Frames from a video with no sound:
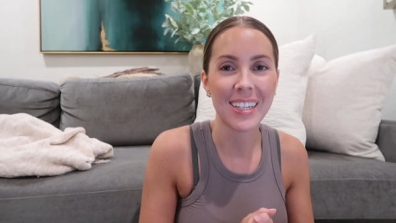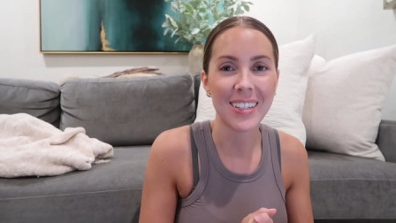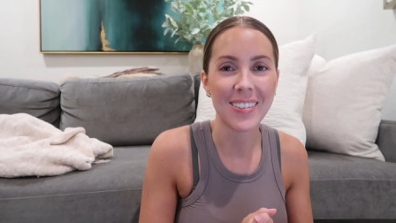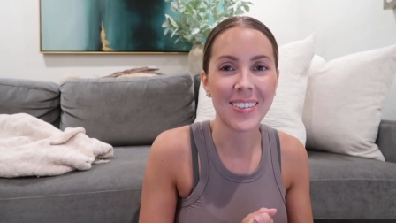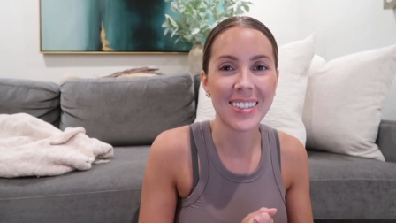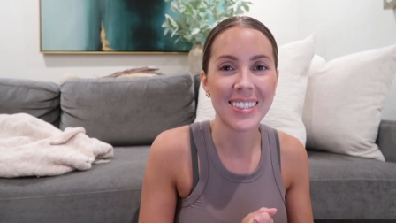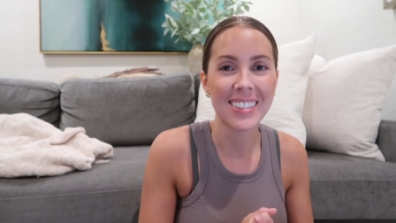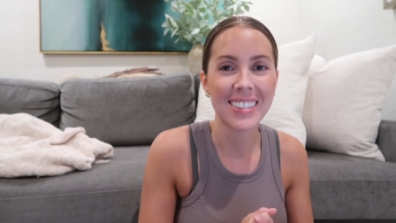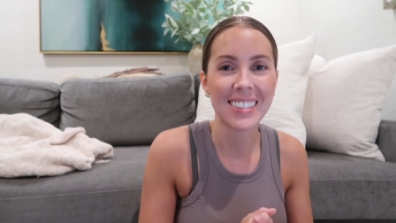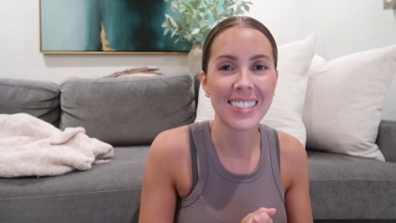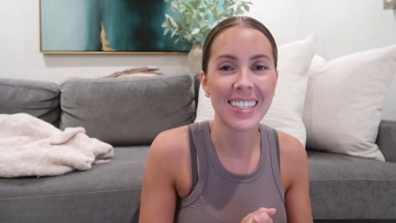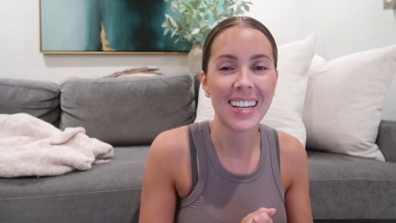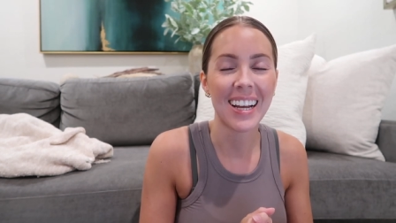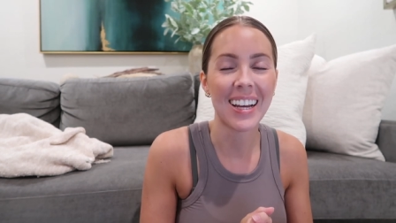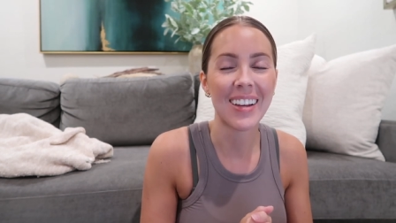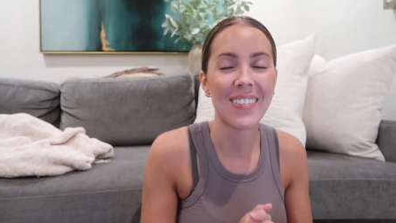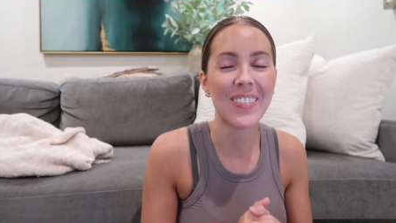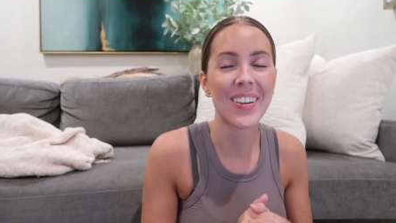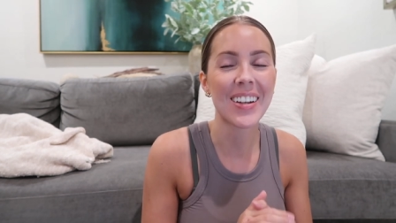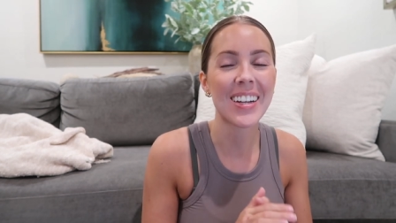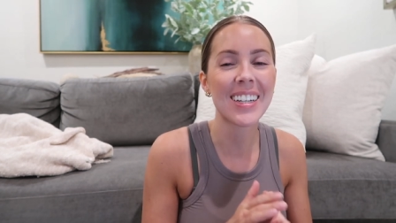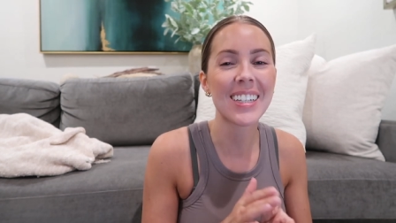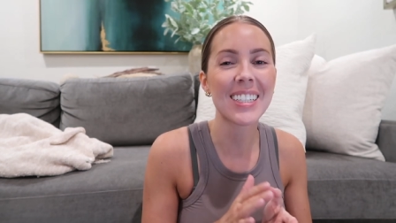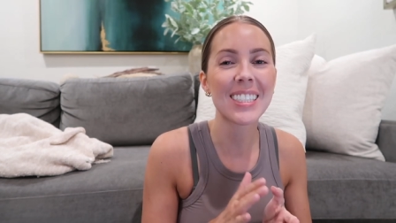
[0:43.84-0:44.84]
Anyways, I
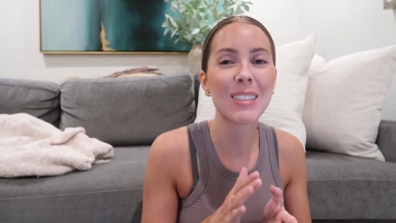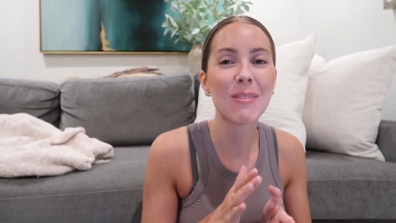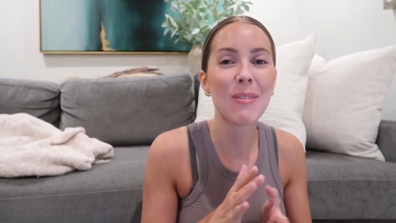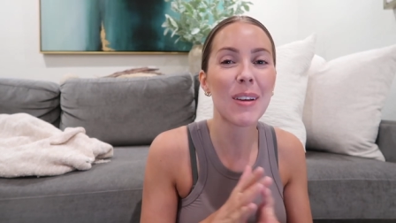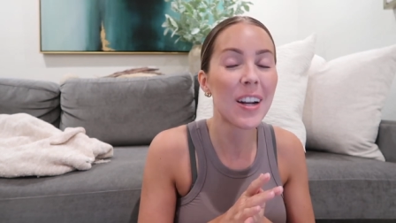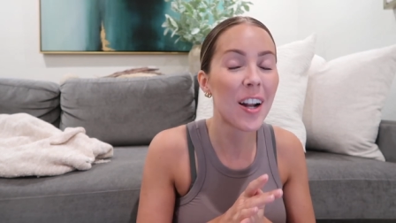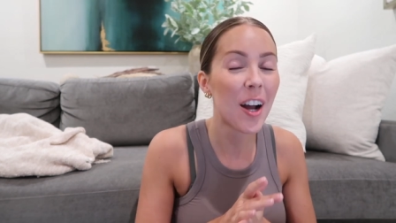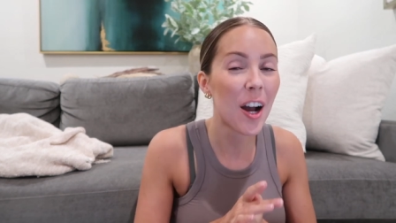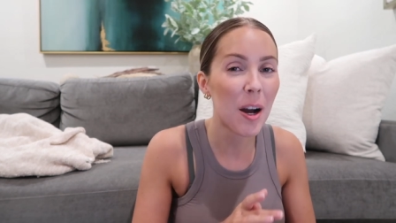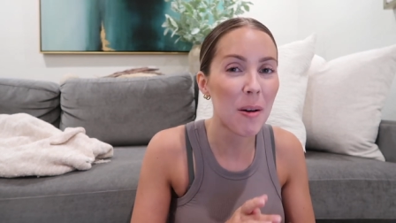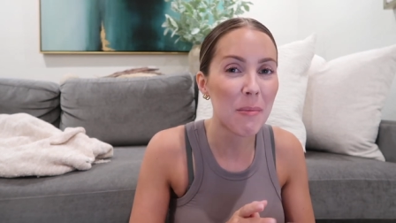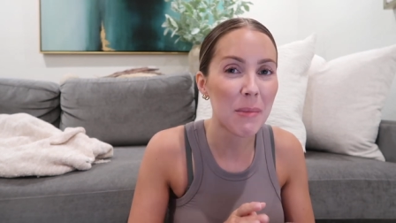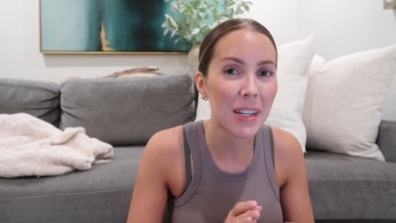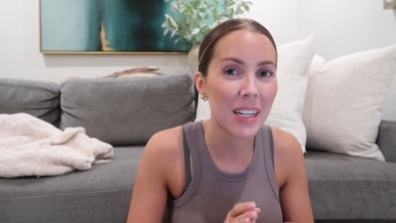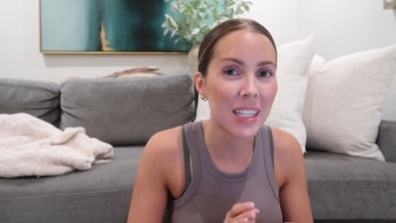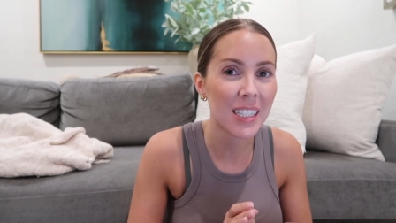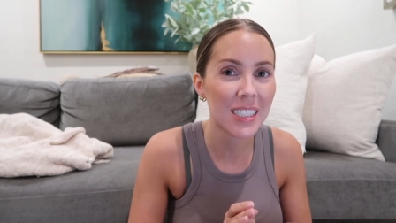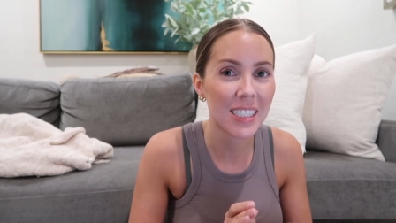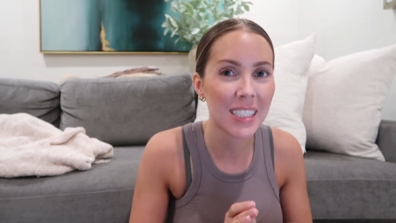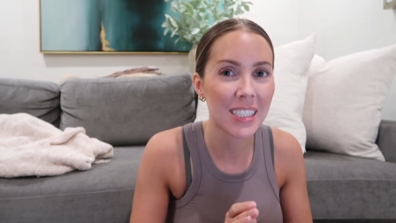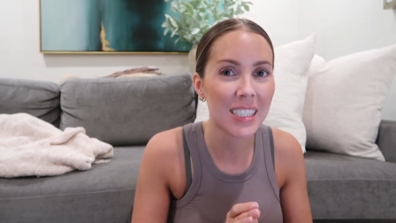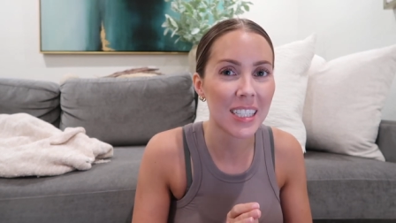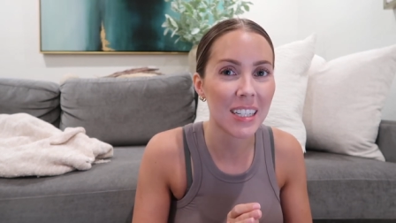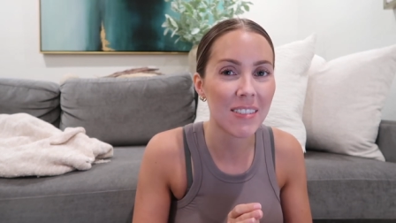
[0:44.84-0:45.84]
figured it's been a hot
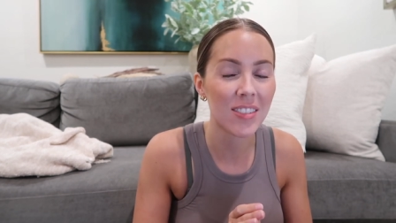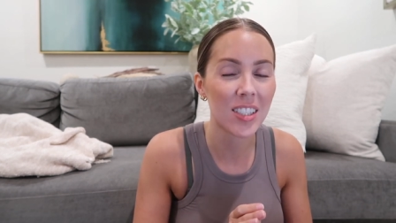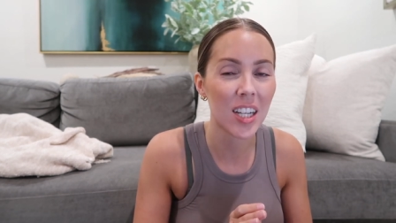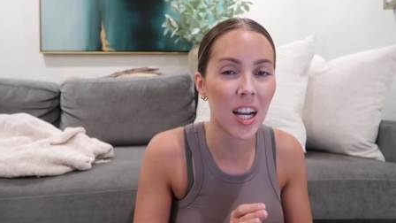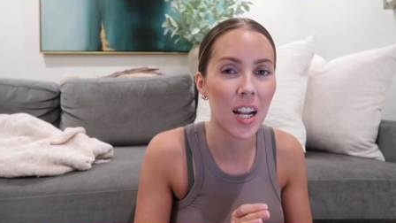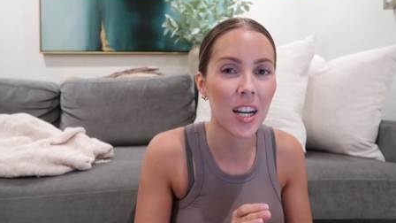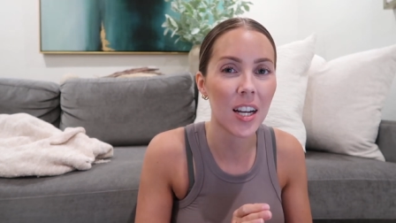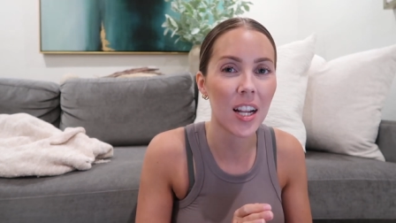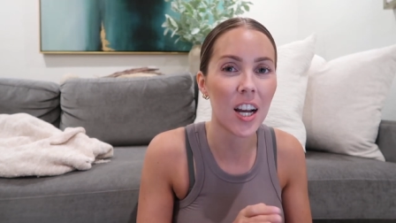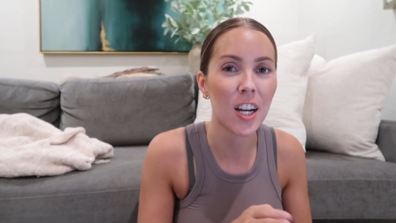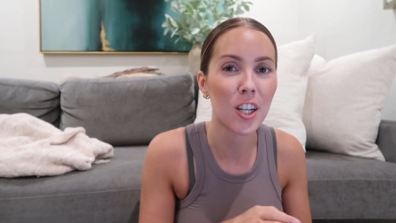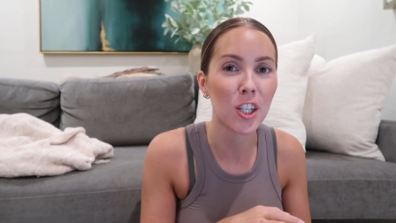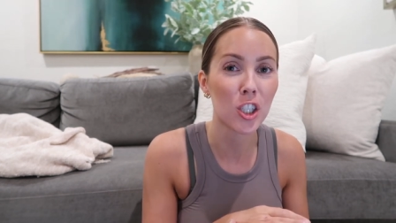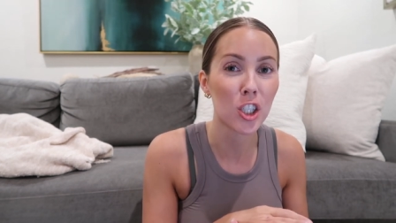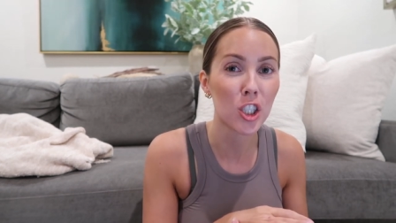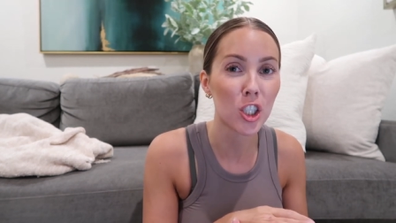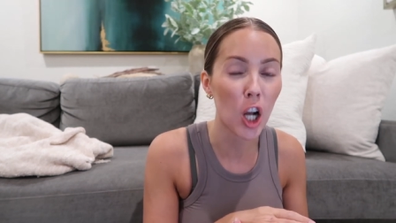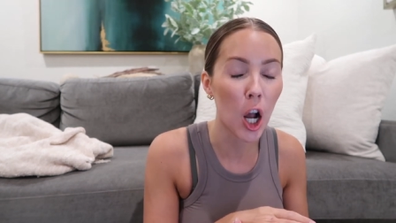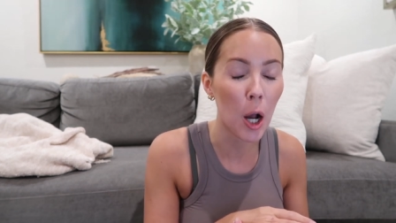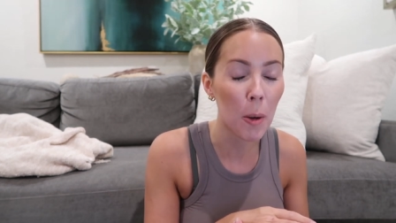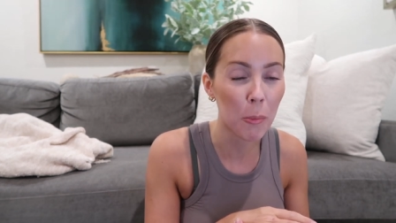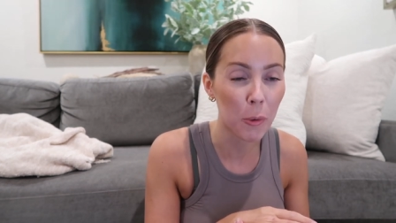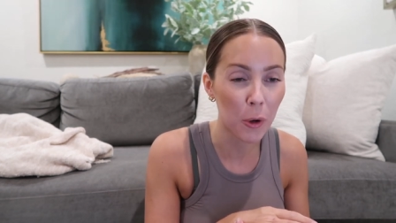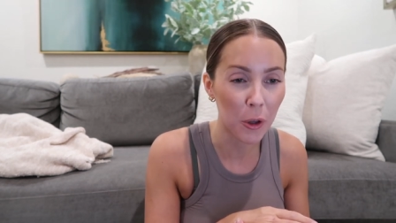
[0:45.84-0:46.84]
minute since I've done a
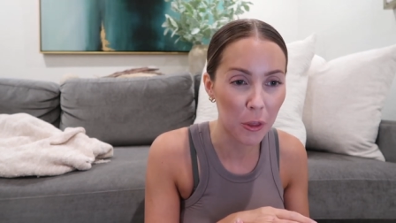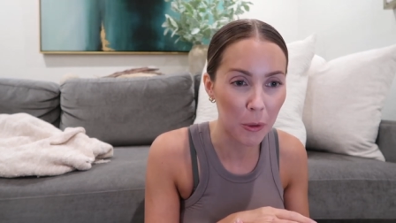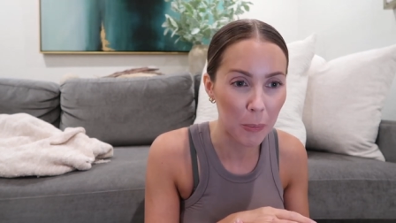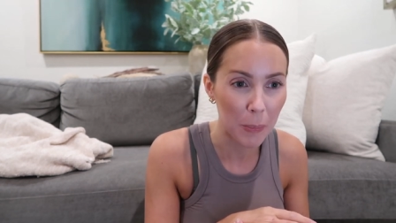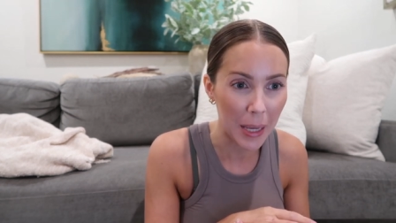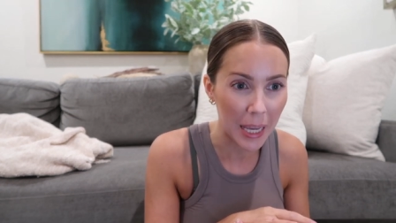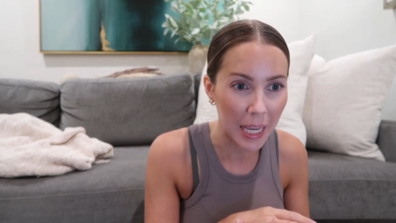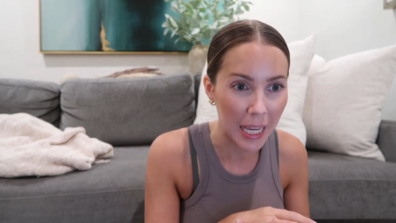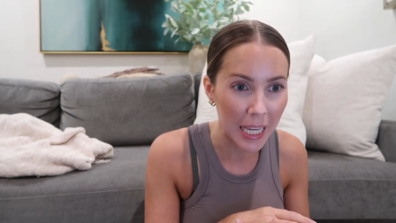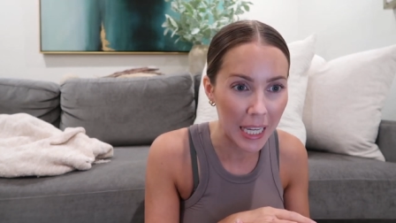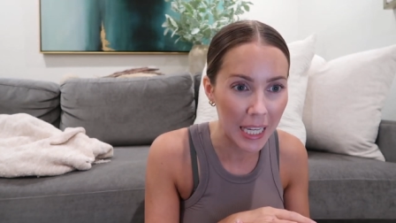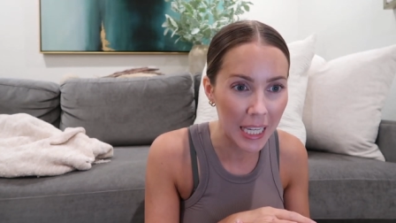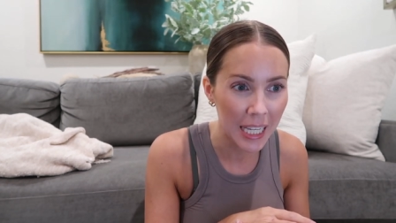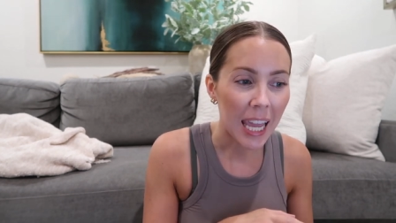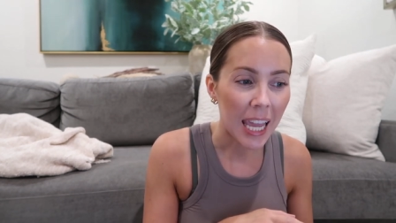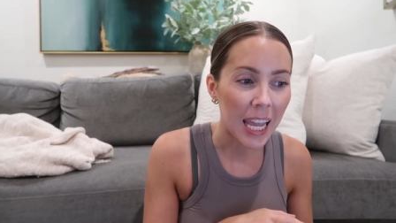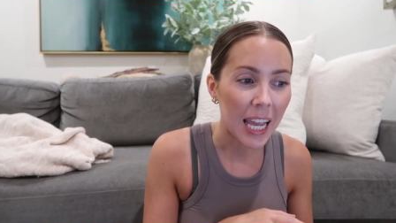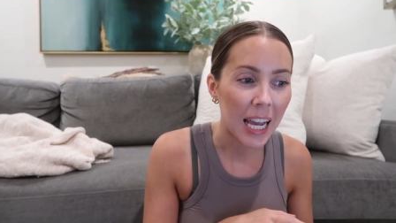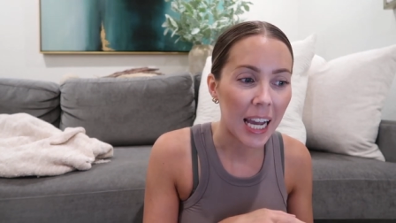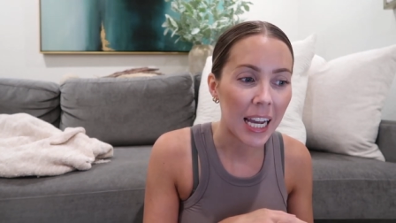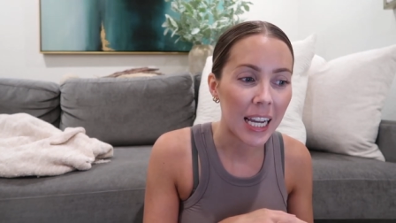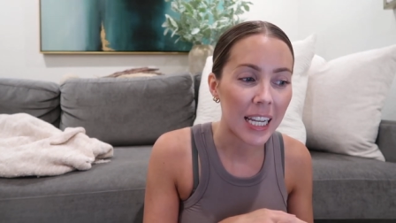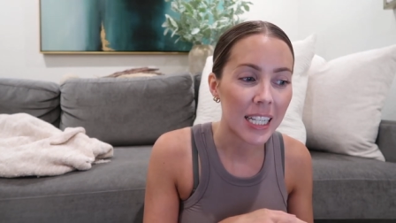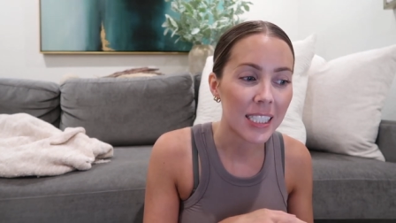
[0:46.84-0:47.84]
shop with me
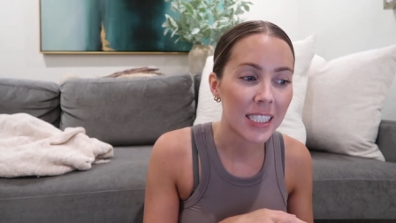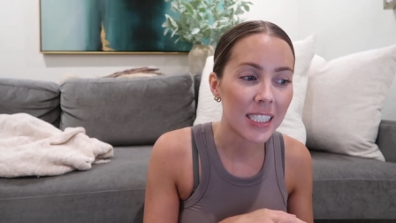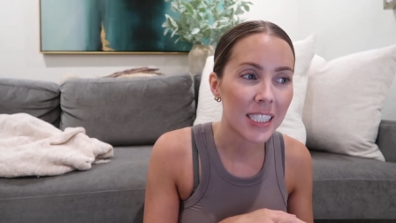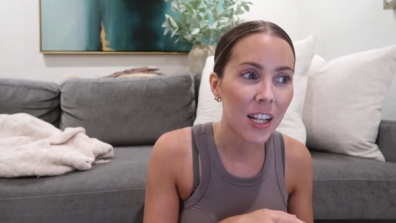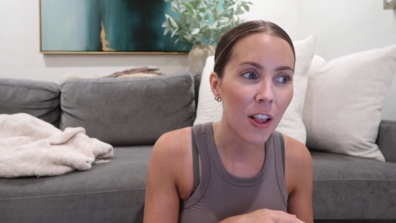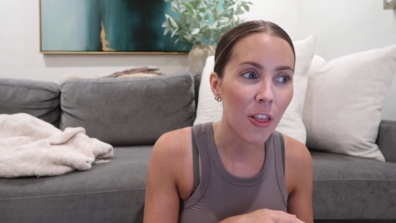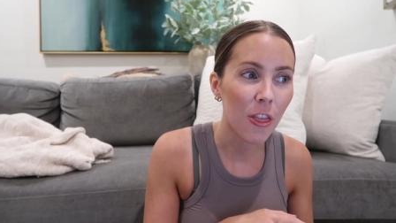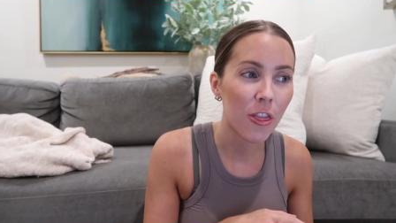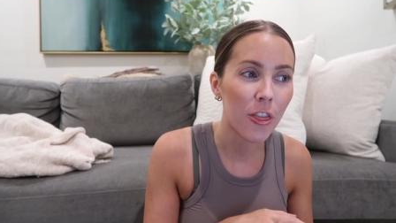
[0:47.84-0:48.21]
and